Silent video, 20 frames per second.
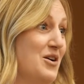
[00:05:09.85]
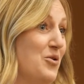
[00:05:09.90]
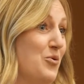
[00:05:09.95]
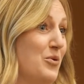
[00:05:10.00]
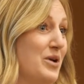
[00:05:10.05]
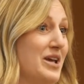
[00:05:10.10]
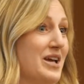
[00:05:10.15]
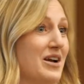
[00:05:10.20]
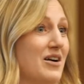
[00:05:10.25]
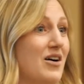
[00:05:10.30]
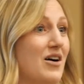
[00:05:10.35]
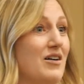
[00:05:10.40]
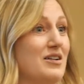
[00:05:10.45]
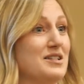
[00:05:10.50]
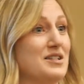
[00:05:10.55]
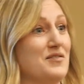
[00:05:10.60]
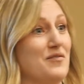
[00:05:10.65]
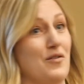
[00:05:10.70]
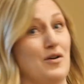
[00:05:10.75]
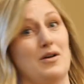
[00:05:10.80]
We get
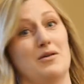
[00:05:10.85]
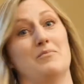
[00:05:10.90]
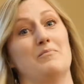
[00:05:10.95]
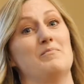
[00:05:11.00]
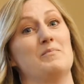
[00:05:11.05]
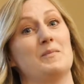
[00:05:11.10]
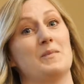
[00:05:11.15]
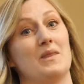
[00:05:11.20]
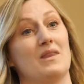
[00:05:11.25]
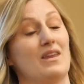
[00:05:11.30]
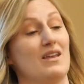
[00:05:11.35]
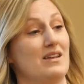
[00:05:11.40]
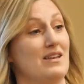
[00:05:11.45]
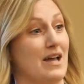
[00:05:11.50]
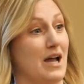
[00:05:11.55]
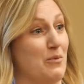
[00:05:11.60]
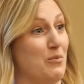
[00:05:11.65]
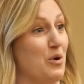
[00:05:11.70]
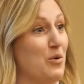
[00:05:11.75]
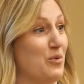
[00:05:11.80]
calls from
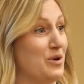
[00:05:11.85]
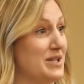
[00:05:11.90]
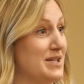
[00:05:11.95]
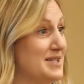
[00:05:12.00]
911